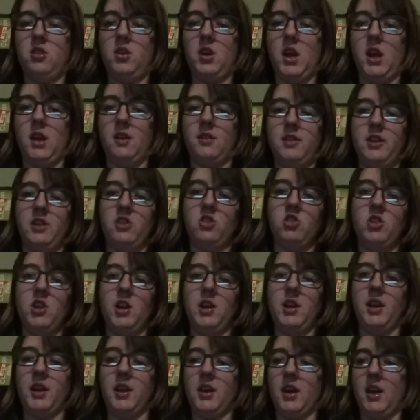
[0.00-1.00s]
it's literally a
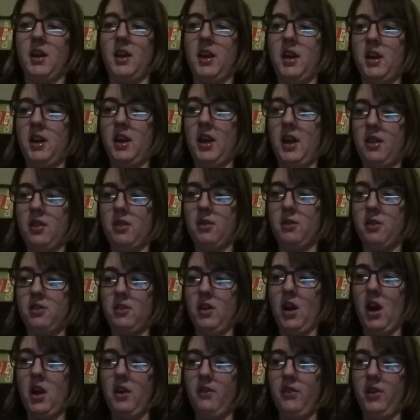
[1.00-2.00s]
link, and the
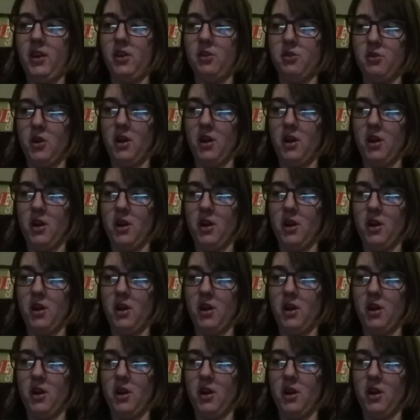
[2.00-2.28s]
style of his